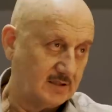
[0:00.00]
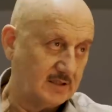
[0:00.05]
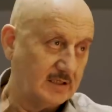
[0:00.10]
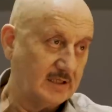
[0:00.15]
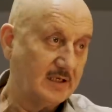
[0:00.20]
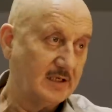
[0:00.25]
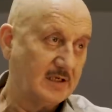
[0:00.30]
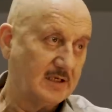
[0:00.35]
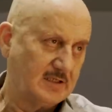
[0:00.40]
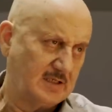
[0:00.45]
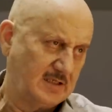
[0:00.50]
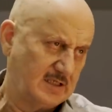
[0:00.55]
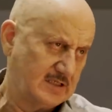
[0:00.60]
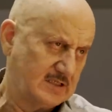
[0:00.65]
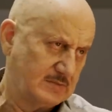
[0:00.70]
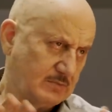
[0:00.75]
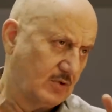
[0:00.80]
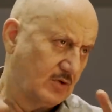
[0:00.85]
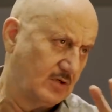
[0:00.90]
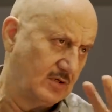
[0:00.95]
England, a
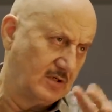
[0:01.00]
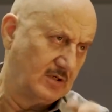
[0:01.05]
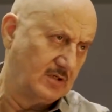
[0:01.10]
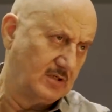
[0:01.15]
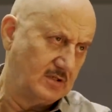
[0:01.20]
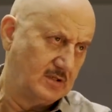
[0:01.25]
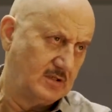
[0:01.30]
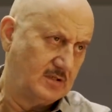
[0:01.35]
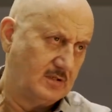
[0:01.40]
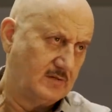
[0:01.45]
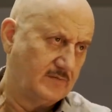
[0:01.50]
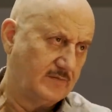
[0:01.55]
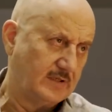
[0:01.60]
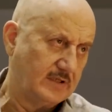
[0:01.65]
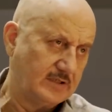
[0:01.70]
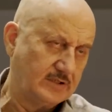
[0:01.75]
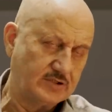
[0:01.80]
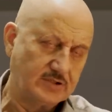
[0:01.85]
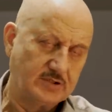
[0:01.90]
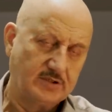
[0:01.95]
small
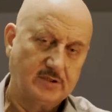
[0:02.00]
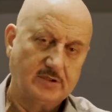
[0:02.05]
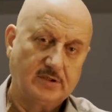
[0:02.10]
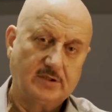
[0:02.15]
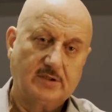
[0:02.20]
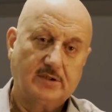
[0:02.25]
village.